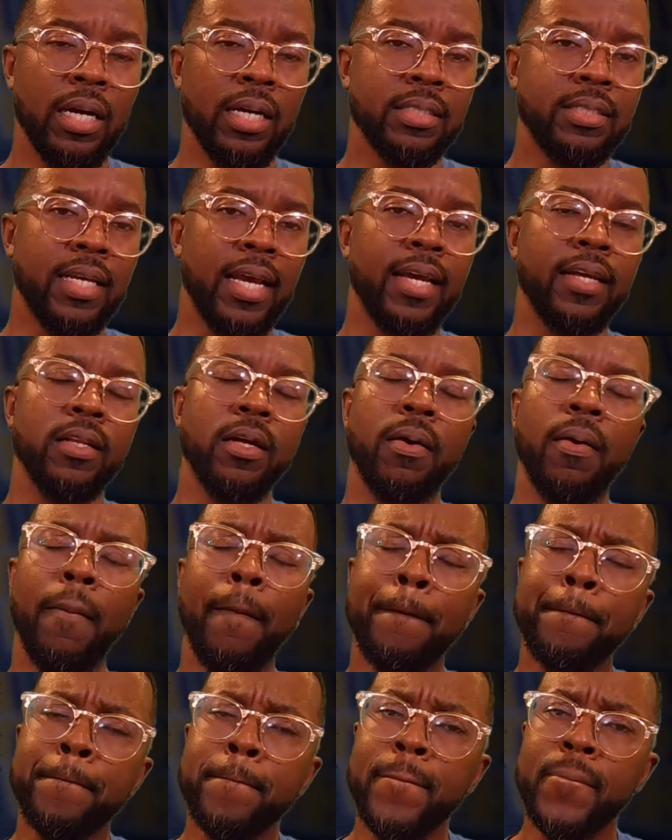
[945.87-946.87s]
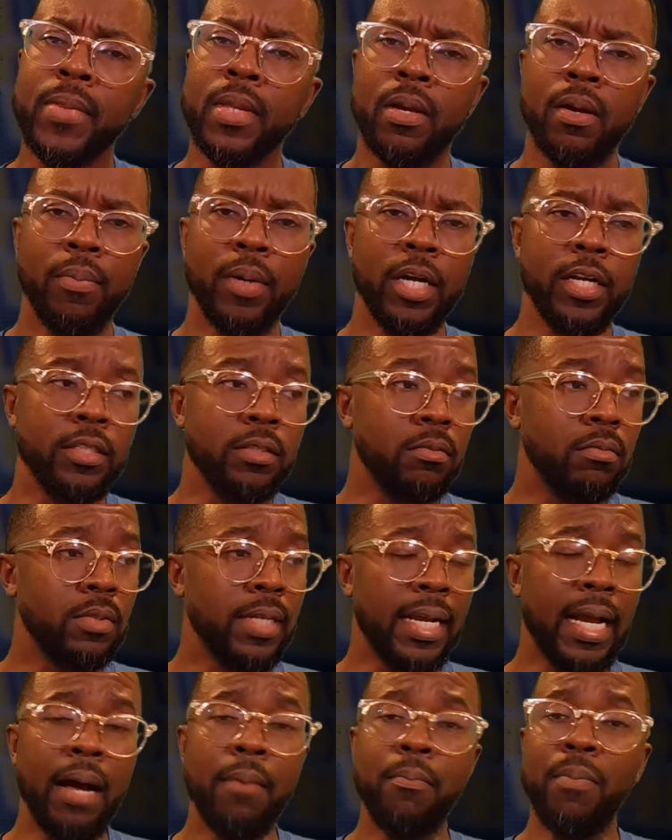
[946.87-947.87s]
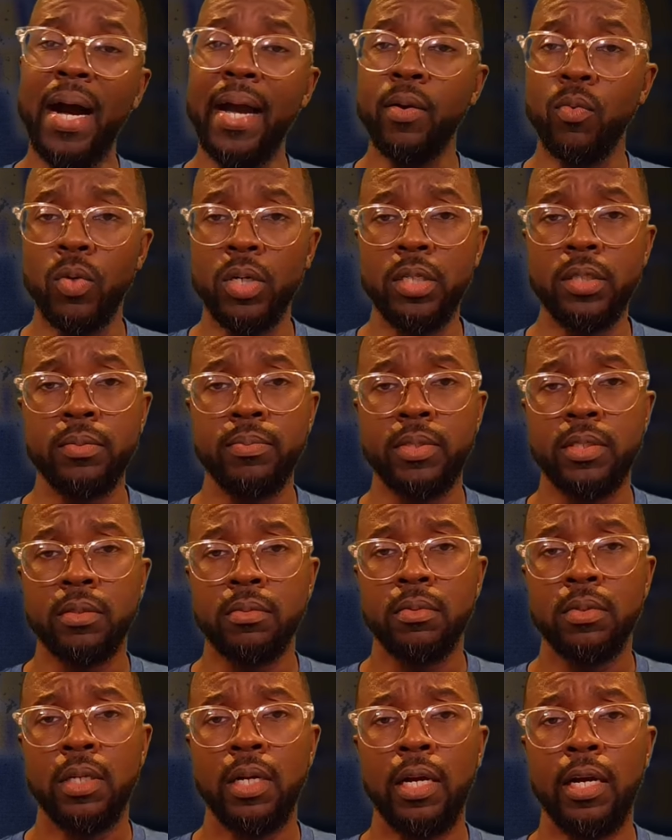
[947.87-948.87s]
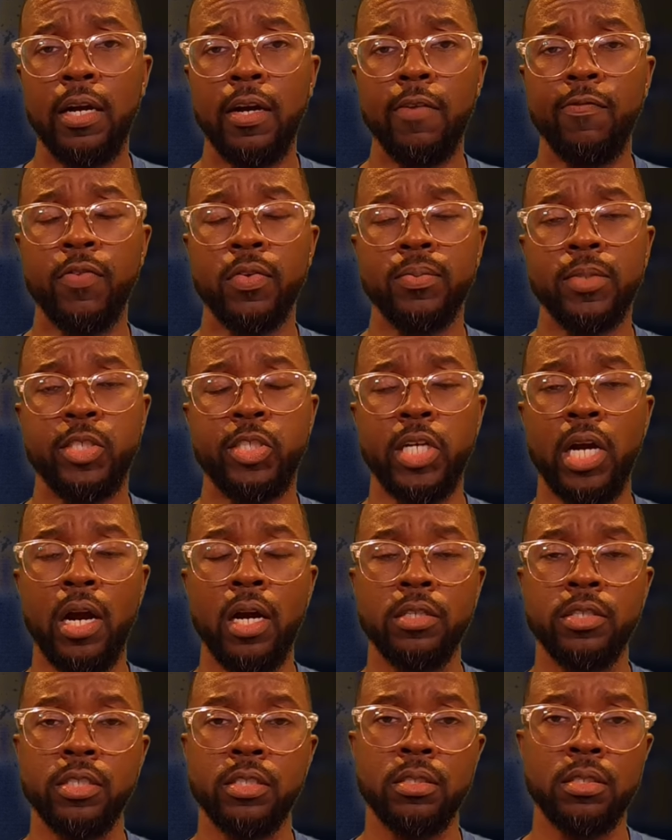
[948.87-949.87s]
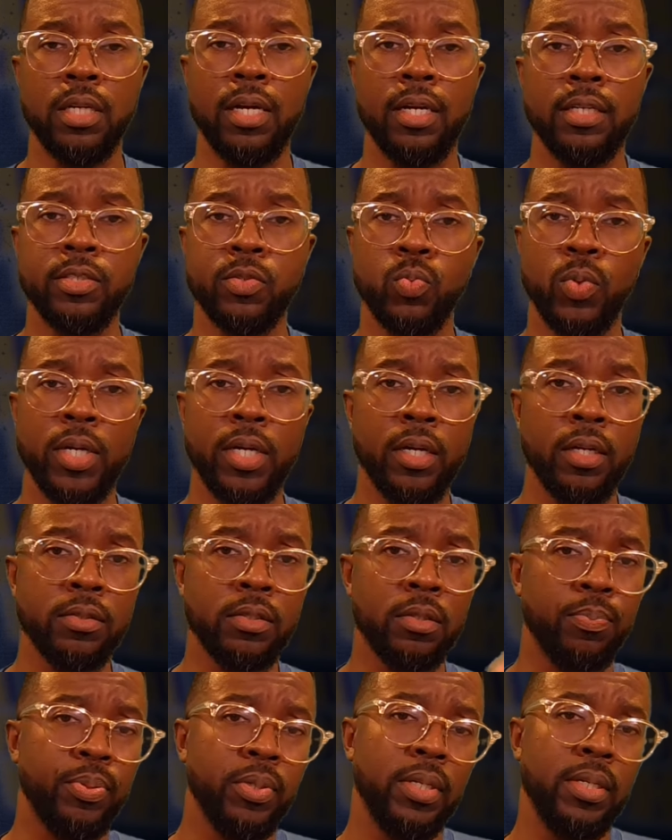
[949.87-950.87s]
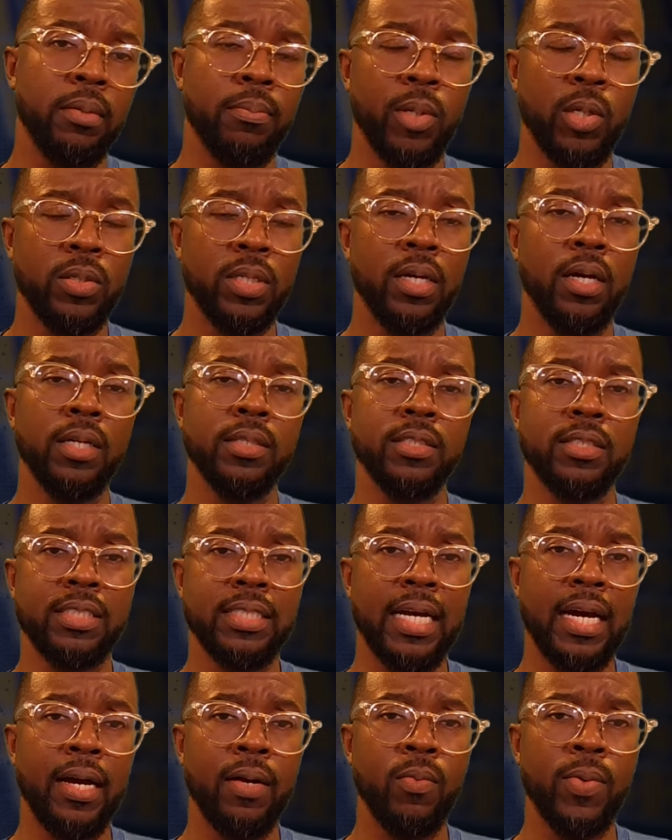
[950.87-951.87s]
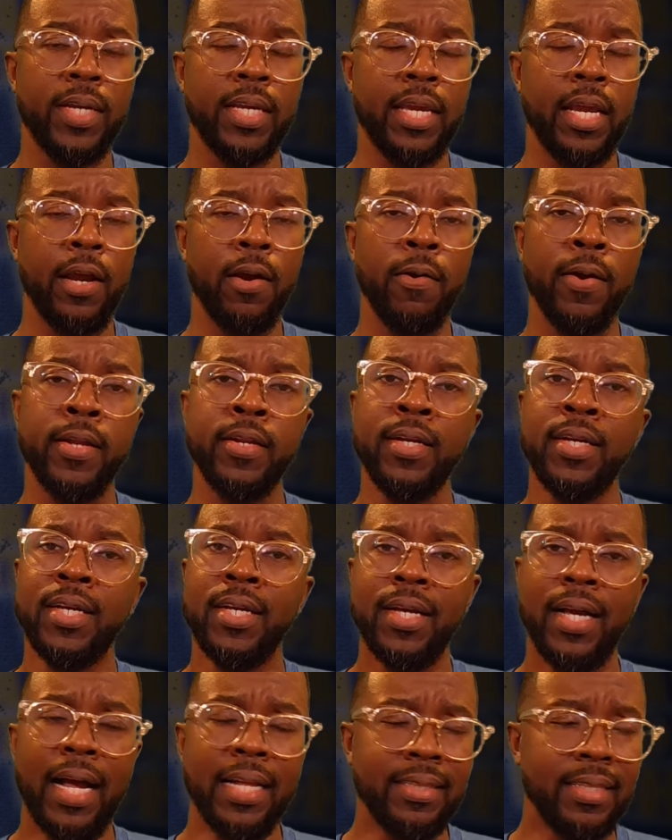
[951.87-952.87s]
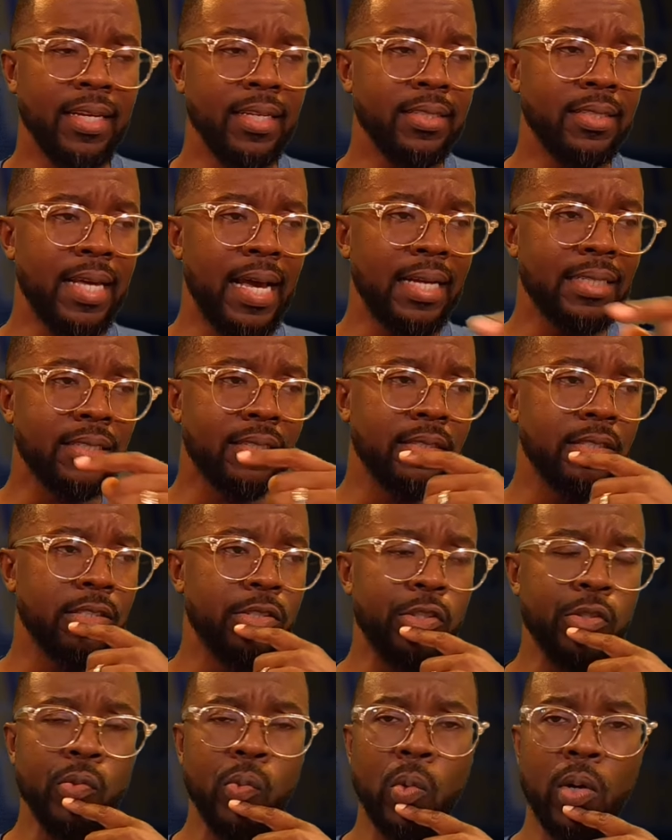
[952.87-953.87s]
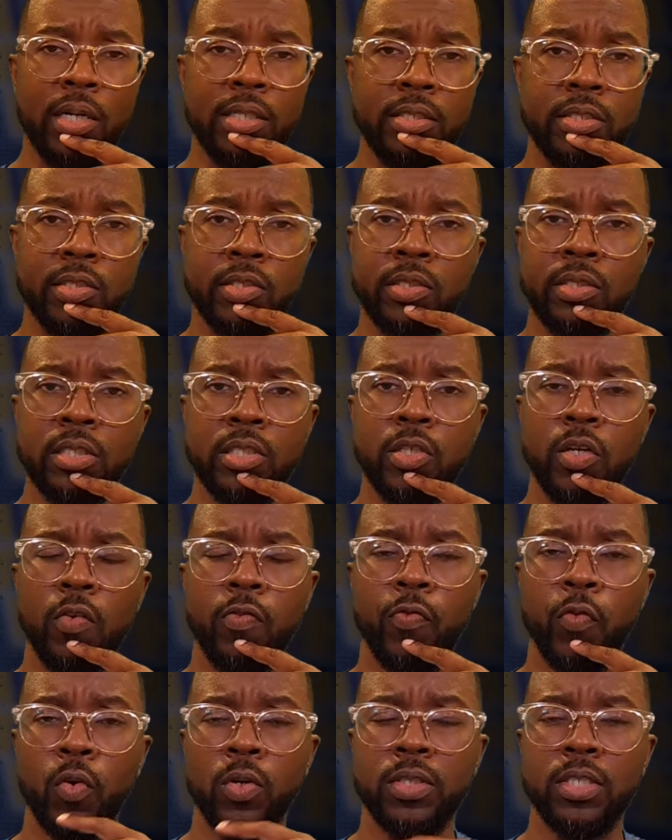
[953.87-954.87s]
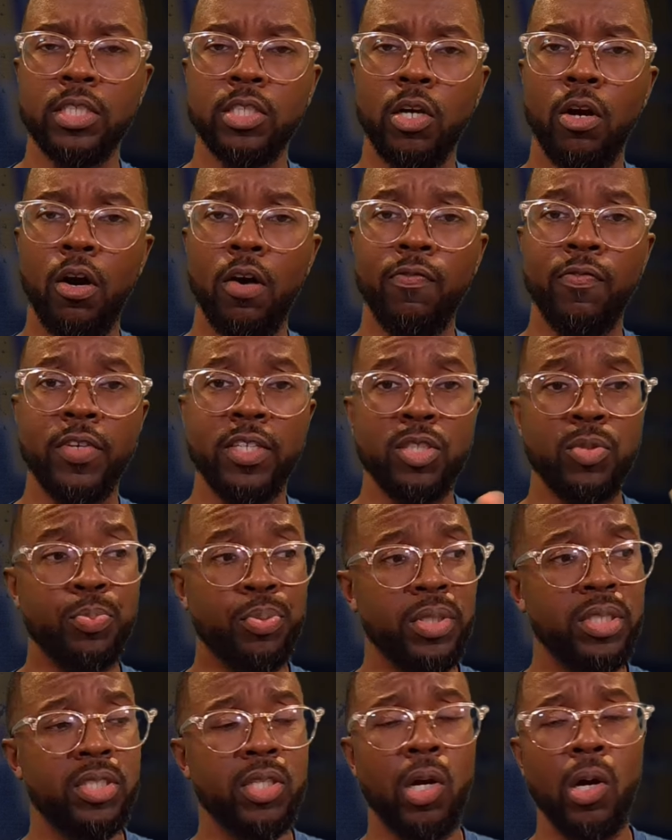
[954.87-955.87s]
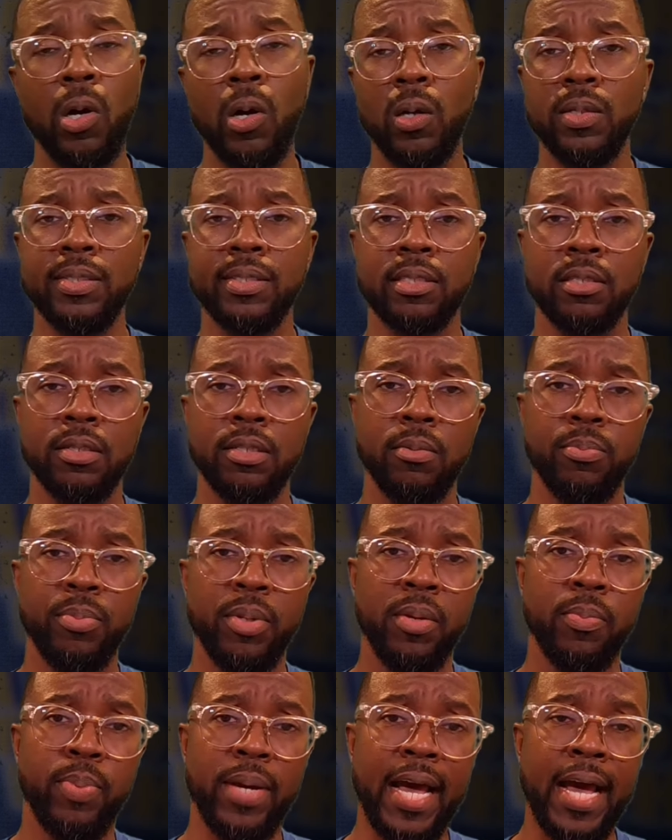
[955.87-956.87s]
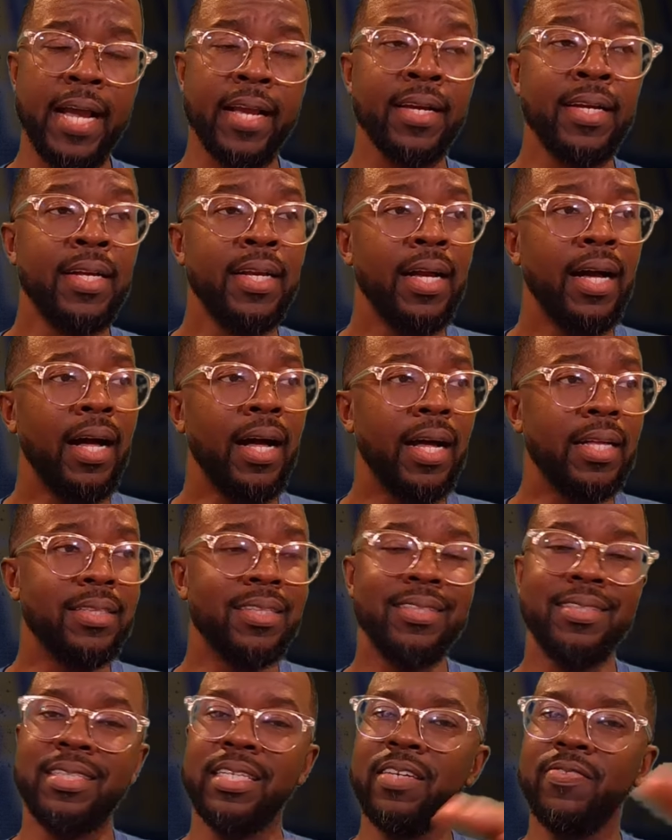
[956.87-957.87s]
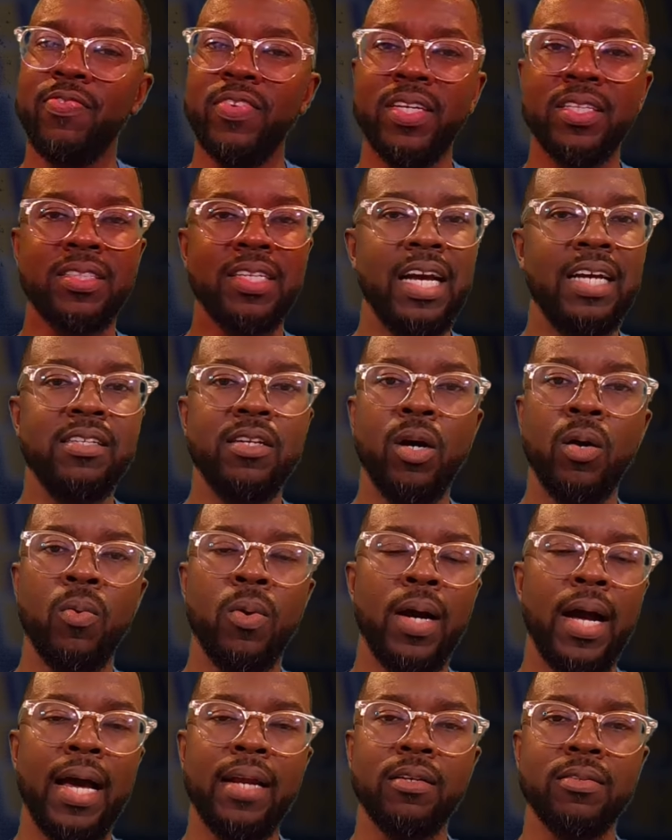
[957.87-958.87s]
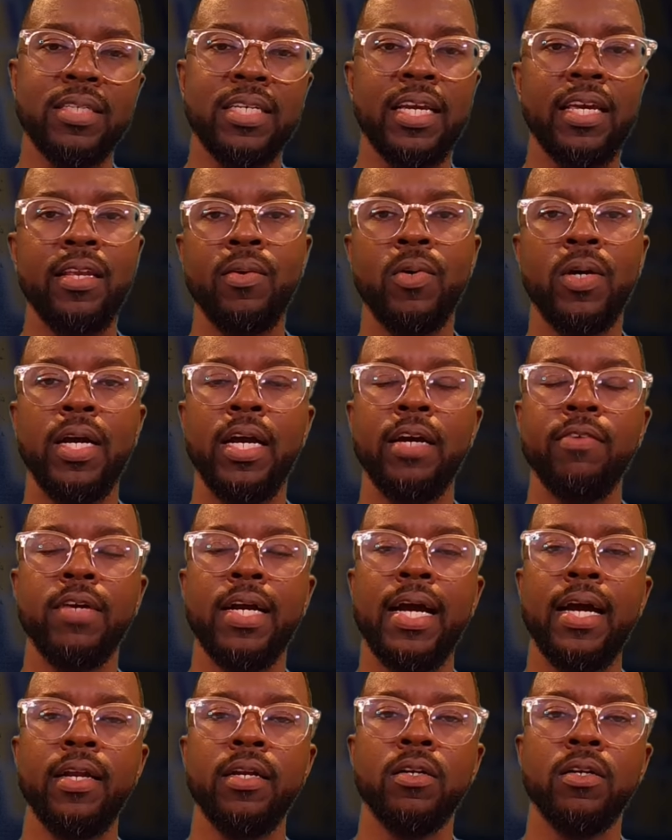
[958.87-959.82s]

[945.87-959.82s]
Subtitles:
Taylor. But they got Mike Williams from the Chargers as well to put him on the other side with Garrett. I think that's going to do wonders, for this offense. Brees Hall is going to be back. The defense, I don't think anyone ever had